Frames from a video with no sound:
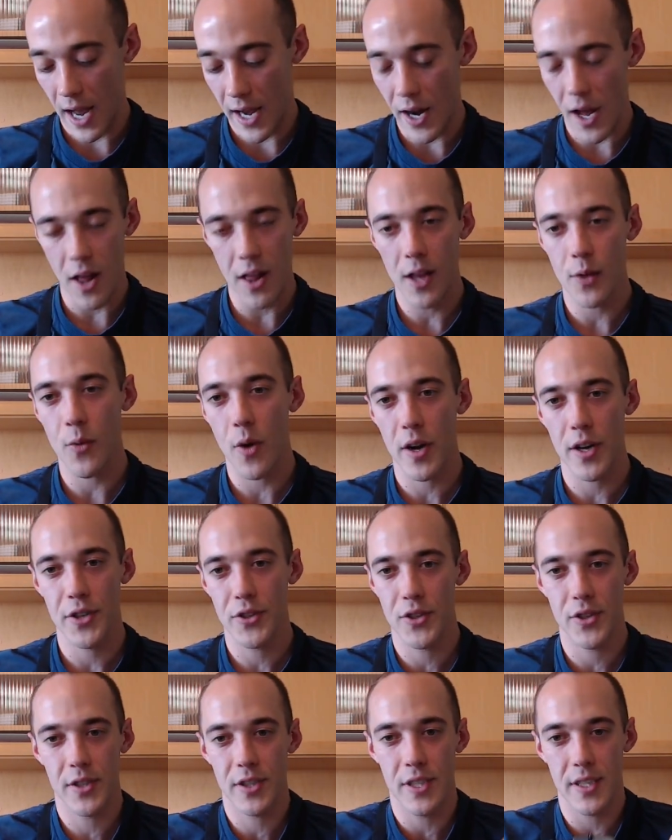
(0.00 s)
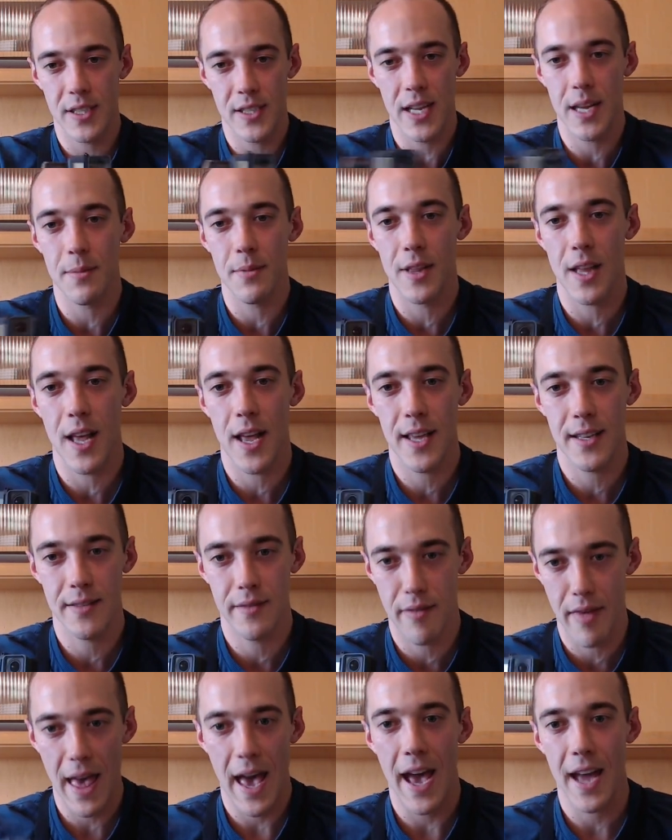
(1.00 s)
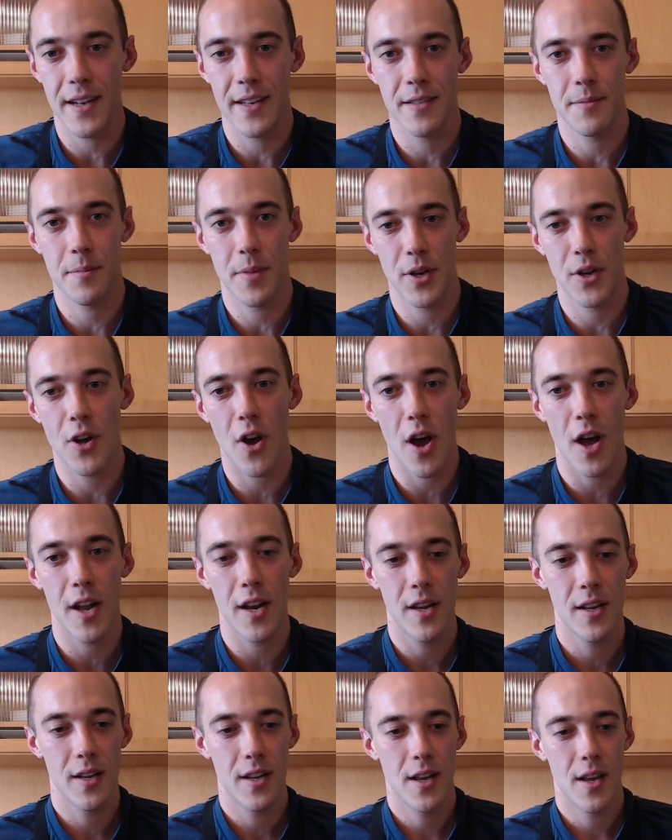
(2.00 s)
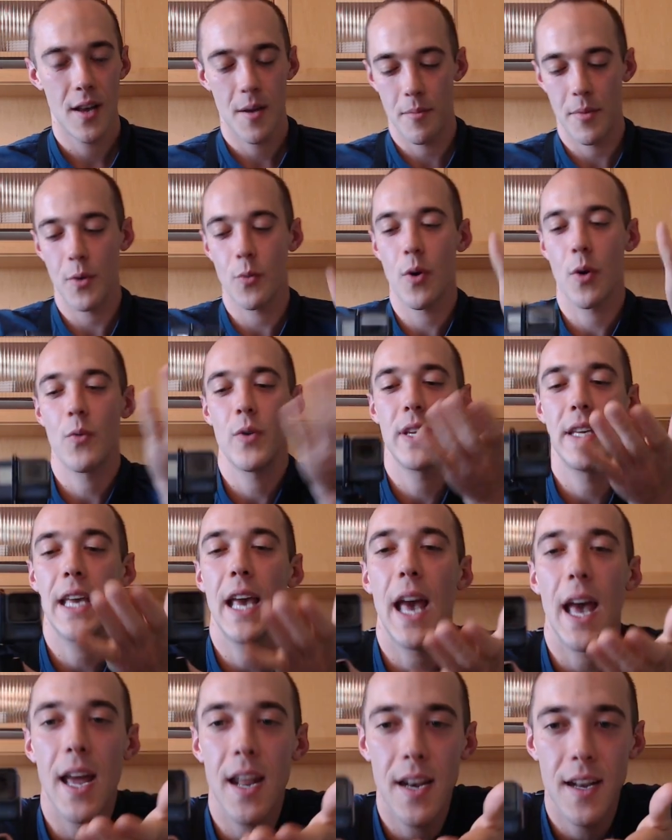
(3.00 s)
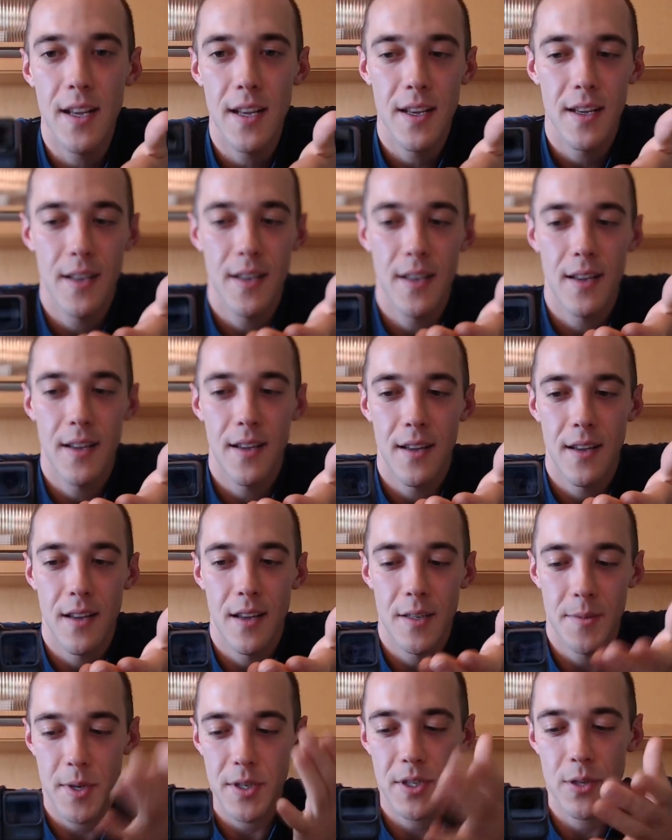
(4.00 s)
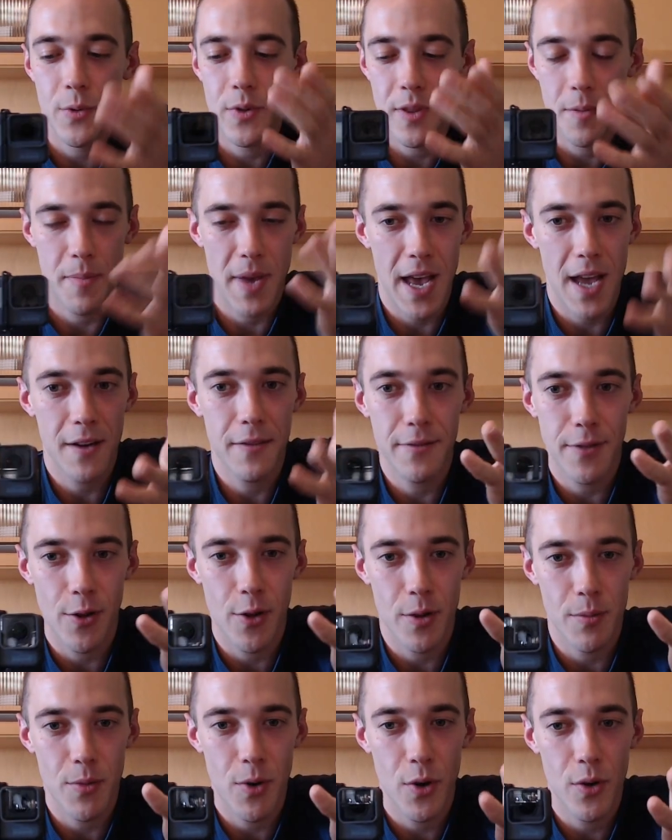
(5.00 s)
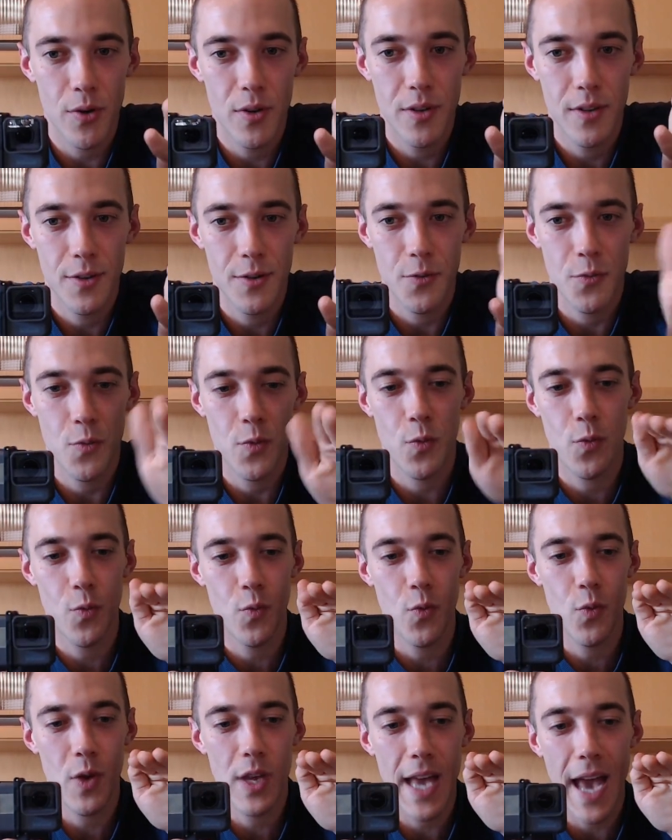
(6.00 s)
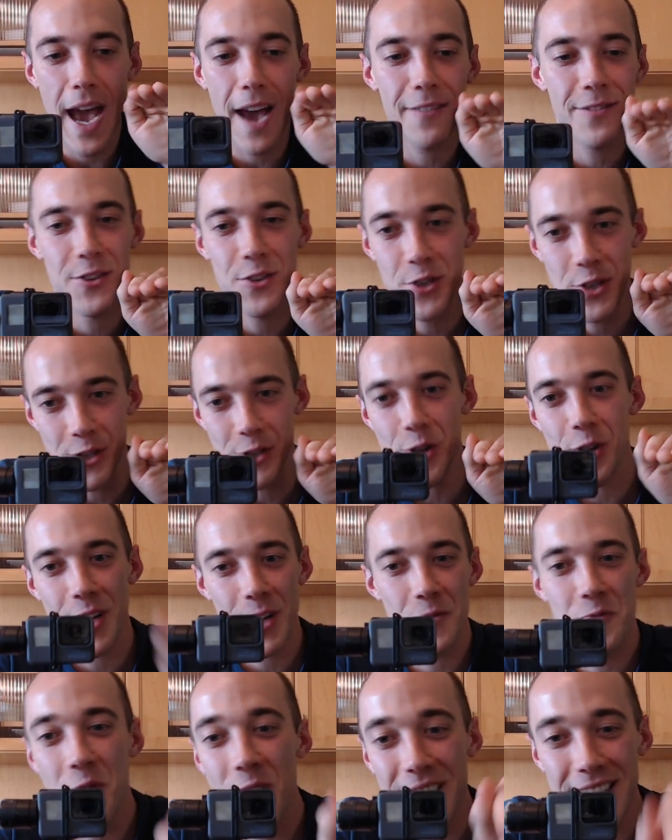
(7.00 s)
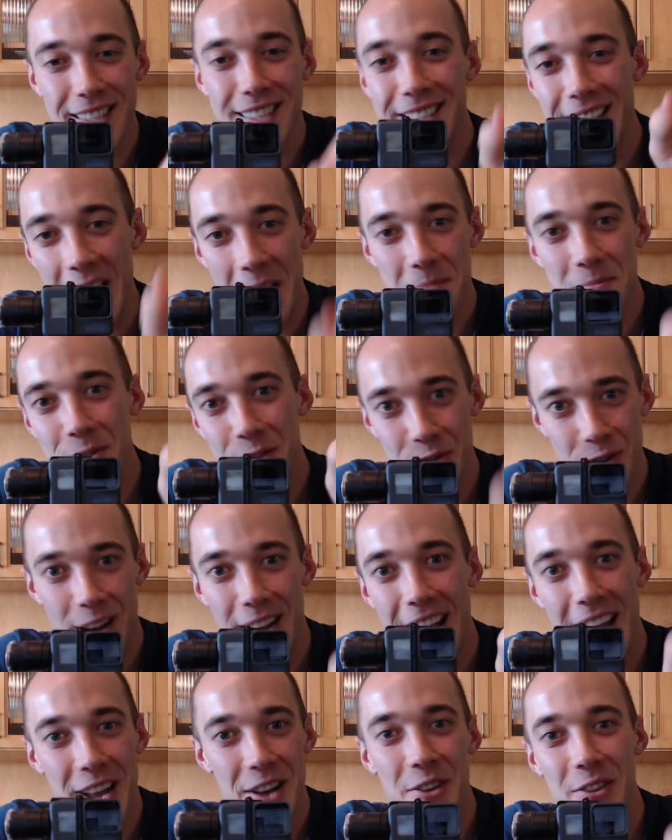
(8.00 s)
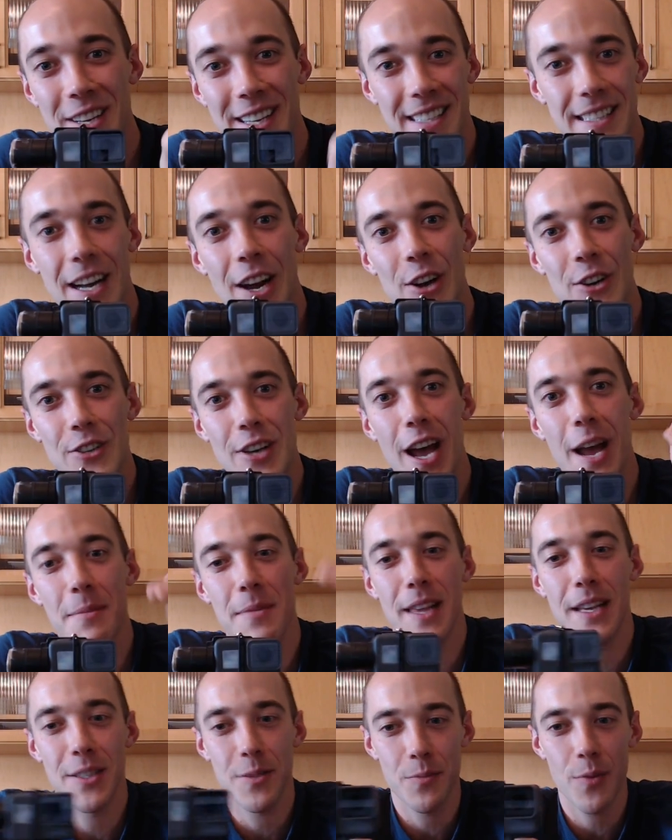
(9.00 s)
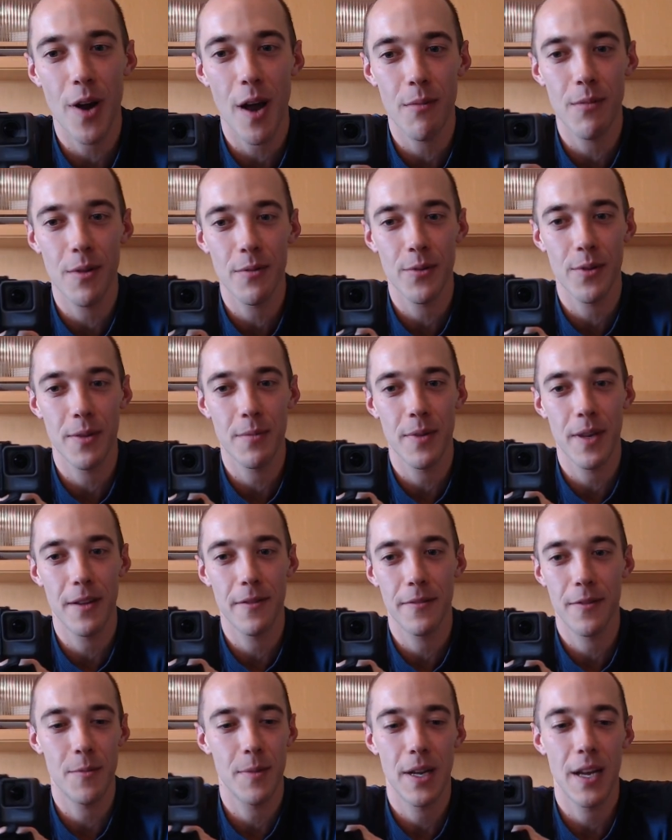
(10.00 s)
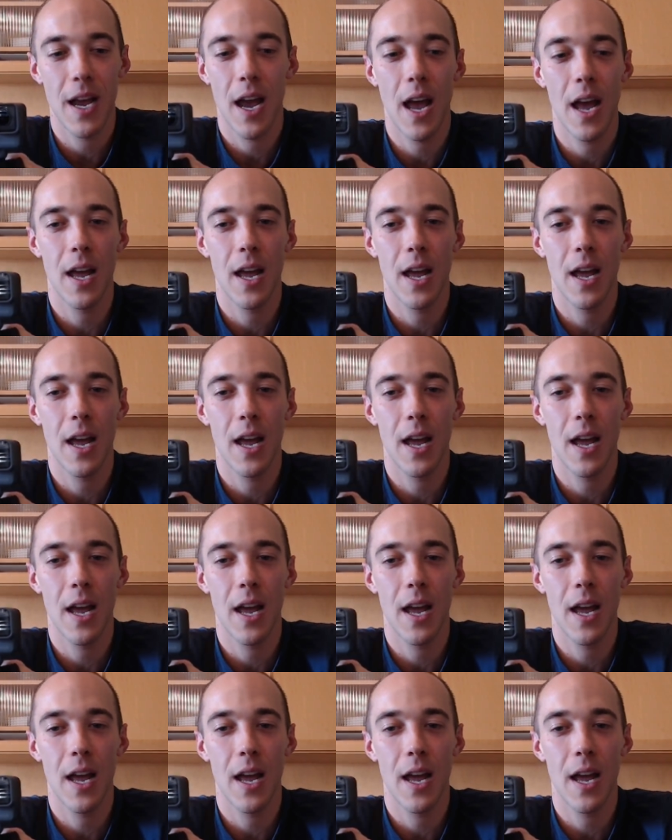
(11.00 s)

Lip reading: And all I want is just to stabilize that, but what we get, especially with the pan falling mode, we have to just look in one same straight angle the entire time, and that's a problem for me.